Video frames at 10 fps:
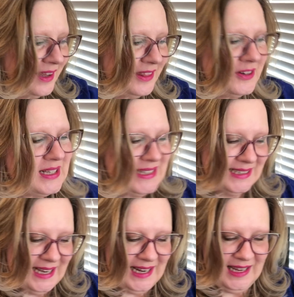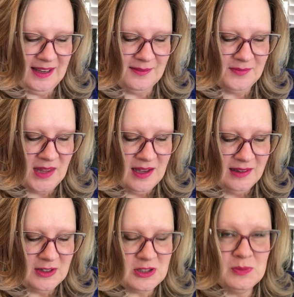They're exciting.
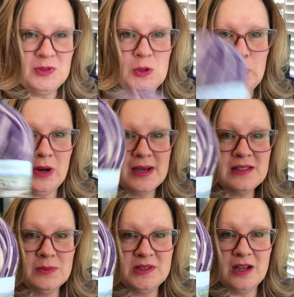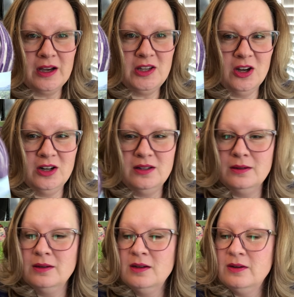There's some super awesome sock yarn
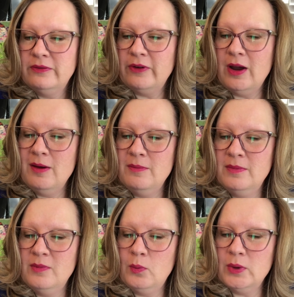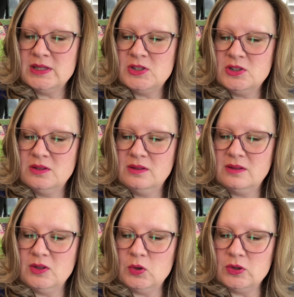from West
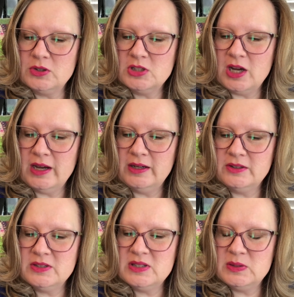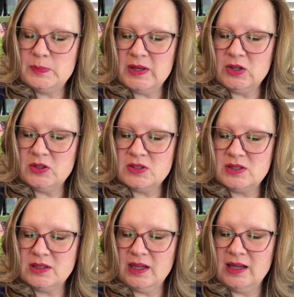Yorkshire
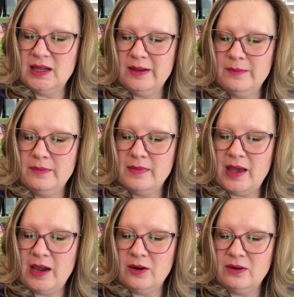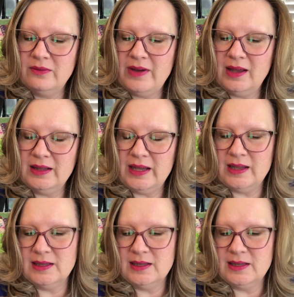Spinners in Aire Valley.